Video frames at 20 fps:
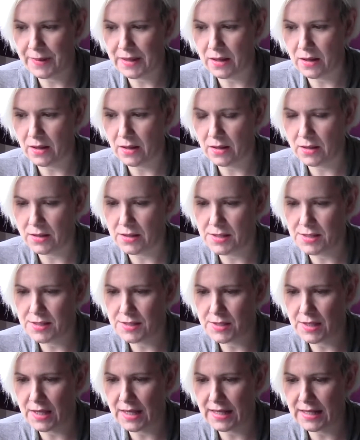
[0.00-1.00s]

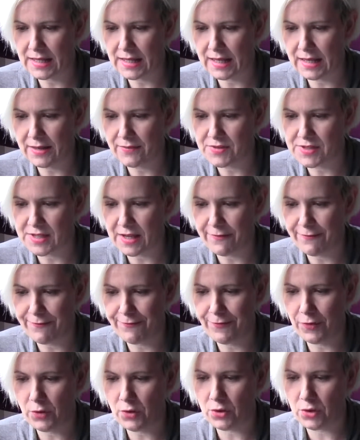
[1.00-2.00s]
because it gives a
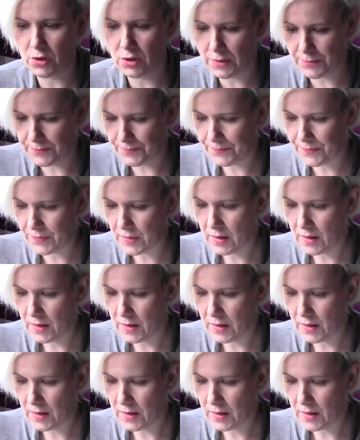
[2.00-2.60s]
full